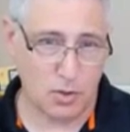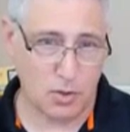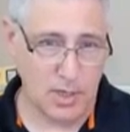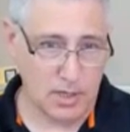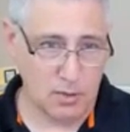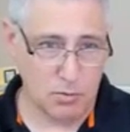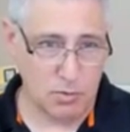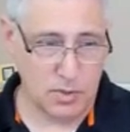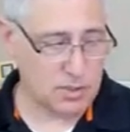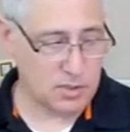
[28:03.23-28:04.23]
So
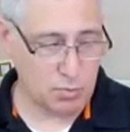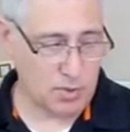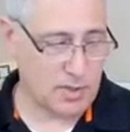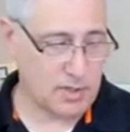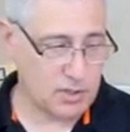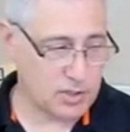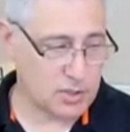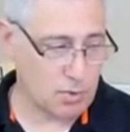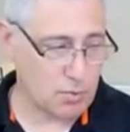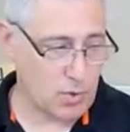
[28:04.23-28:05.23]
just with
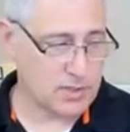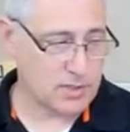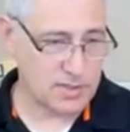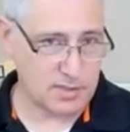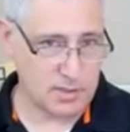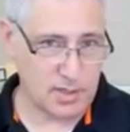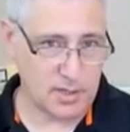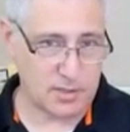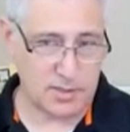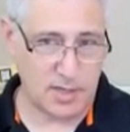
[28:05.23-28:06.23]
one
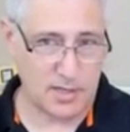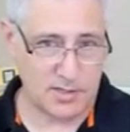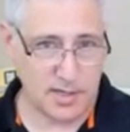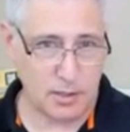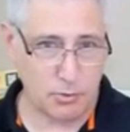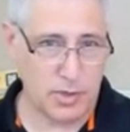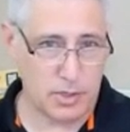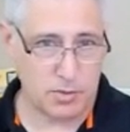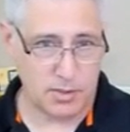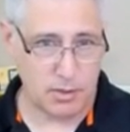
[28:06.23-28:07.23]
a single
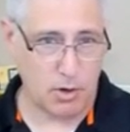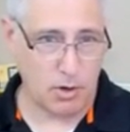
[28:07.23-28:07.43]
reuse,